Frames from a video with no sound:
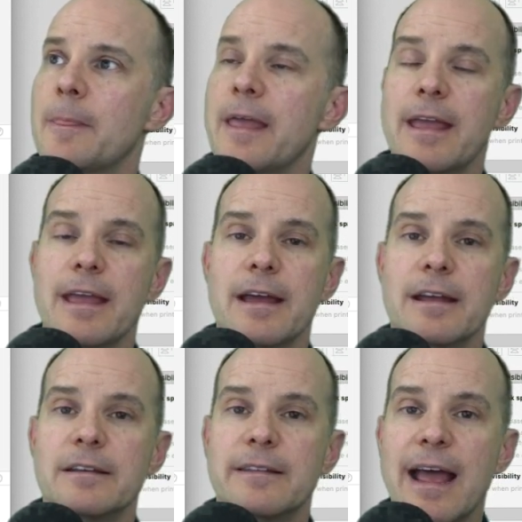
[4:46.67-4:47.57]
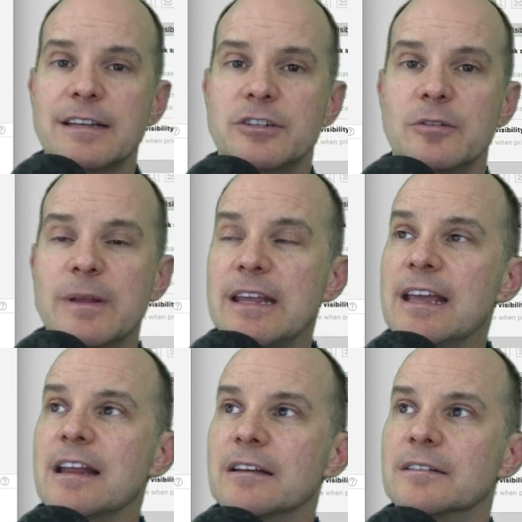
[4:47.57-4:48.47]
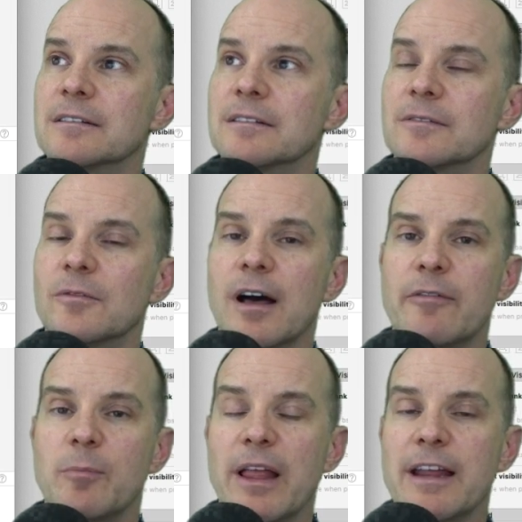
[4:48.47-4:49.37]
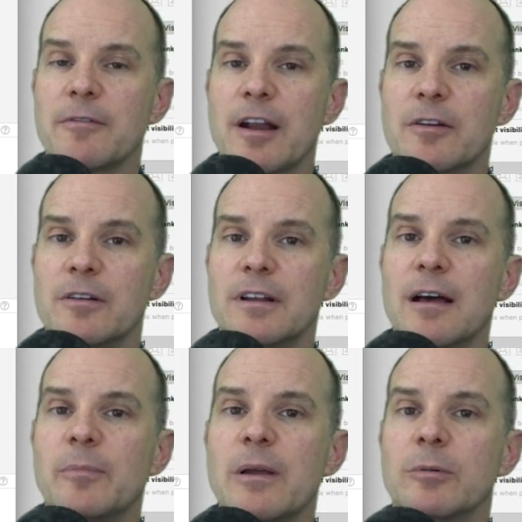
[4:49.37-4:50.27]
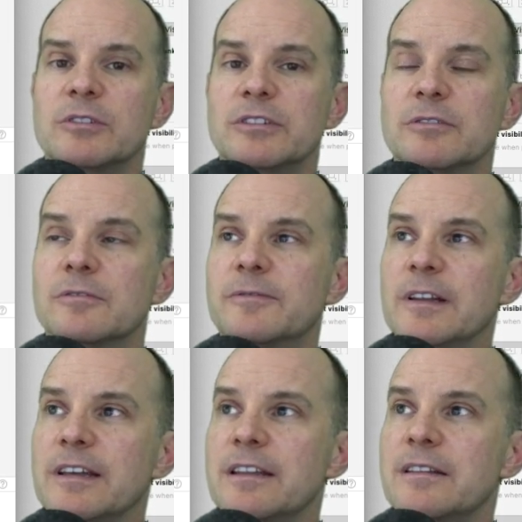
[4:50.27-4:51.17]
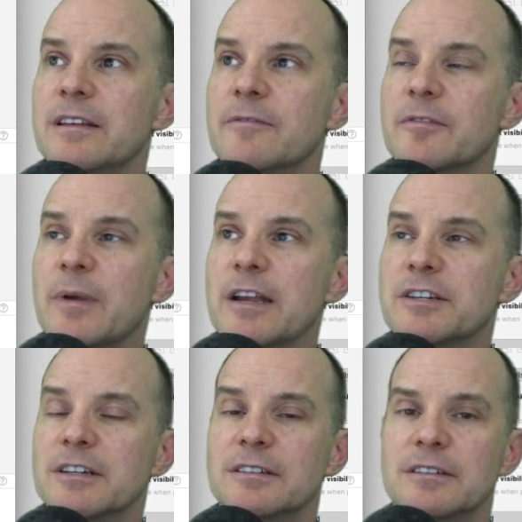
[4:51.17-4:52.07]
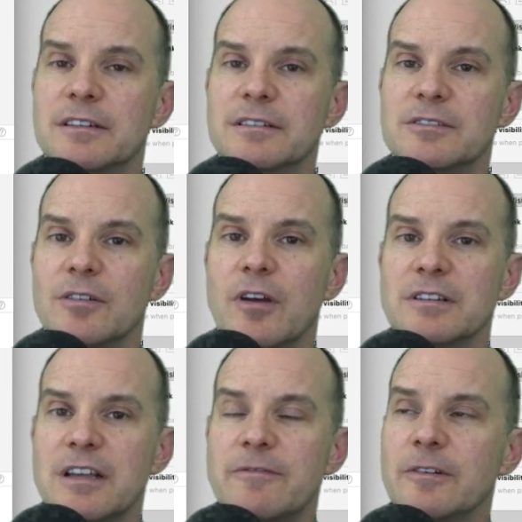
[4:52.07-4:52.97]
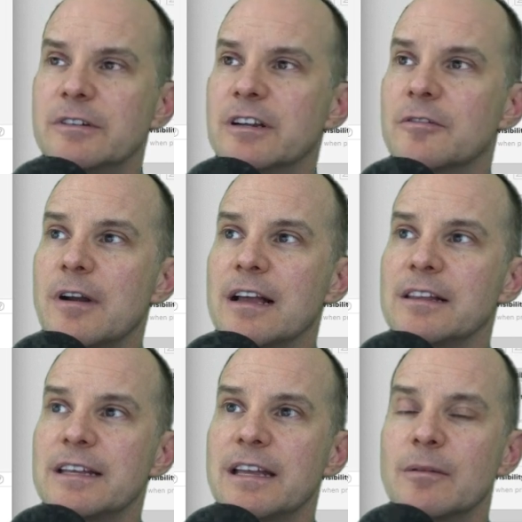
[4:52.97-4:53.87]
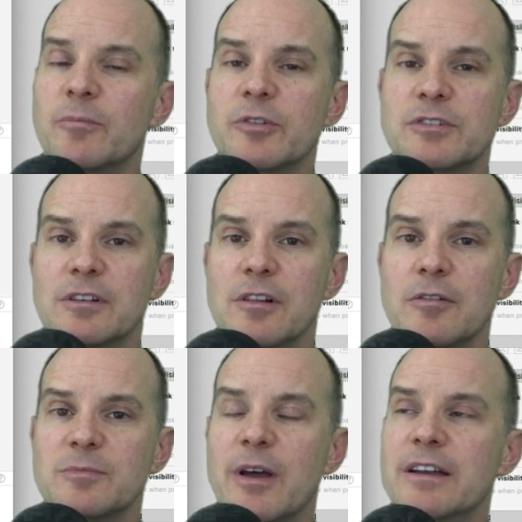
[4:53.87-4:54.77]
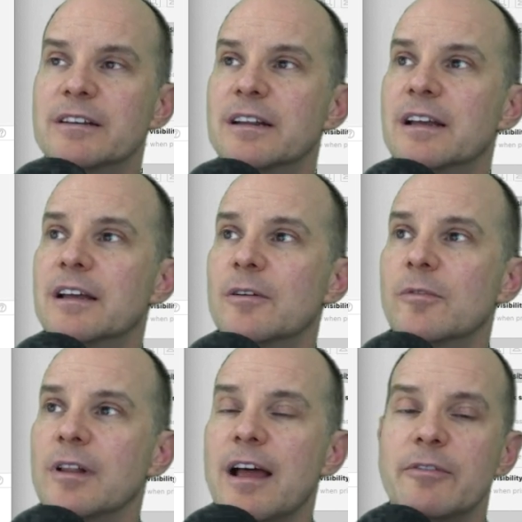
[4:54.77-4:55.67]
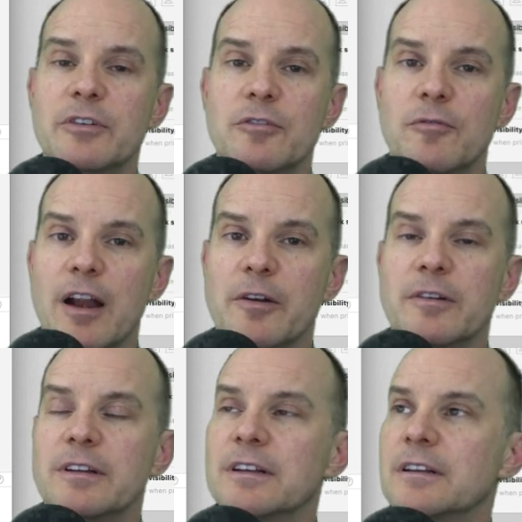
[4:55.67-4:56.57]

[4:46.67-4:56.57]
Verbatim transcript: And that should be it. We'll have a blank record. I'll be able to fill in the information. So long as I fill it in correctly and push the close button, we'll have a new record